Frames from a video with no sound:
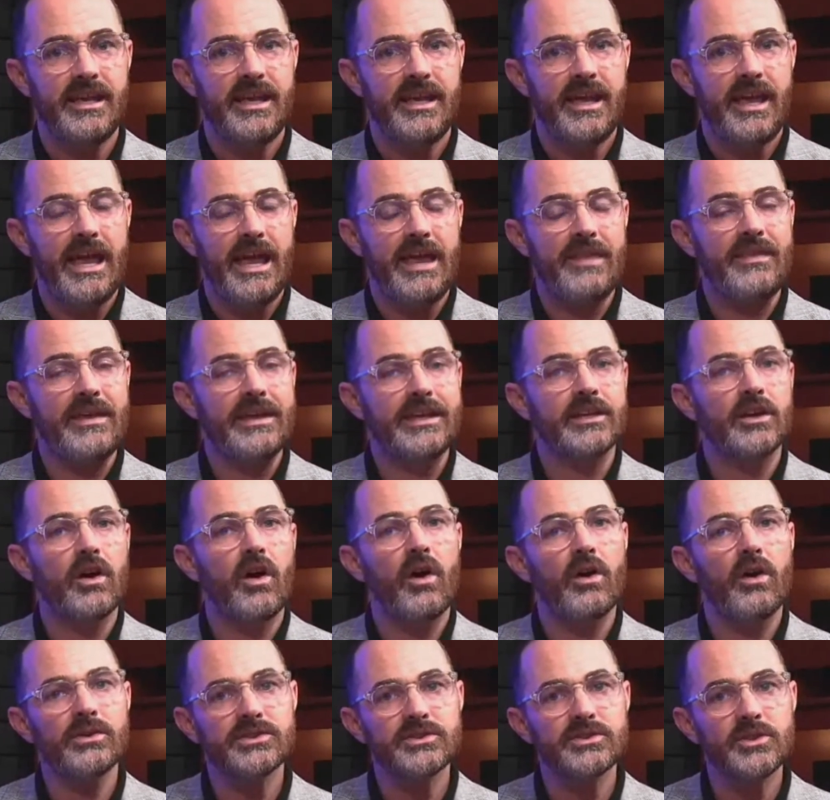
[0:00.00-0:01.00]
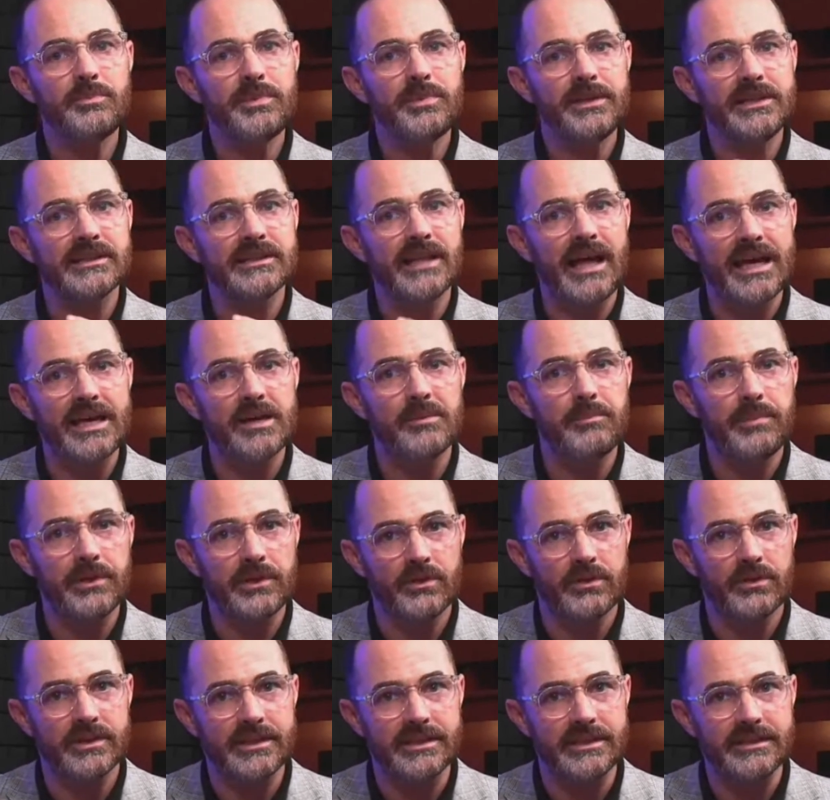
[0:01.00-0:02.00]
and they can also be
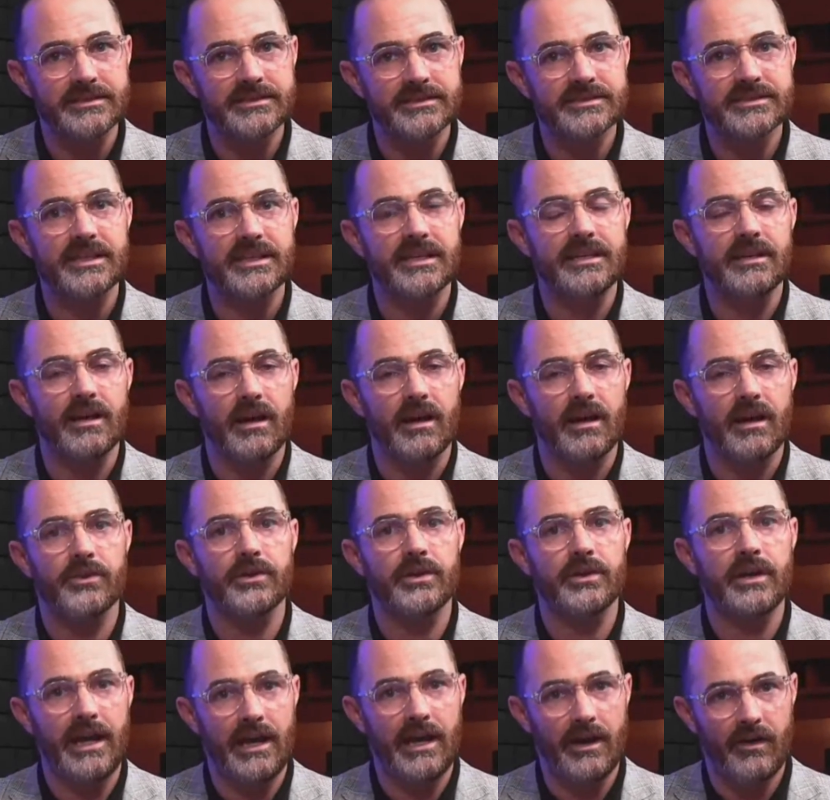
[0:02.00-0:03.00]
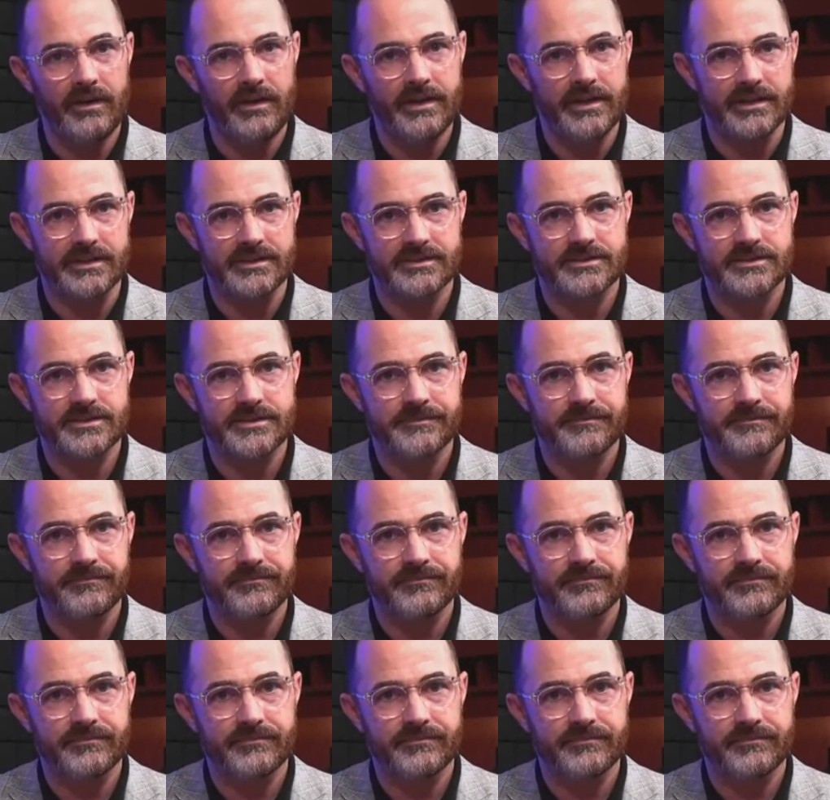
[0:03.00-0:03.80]
liabilities in other areas.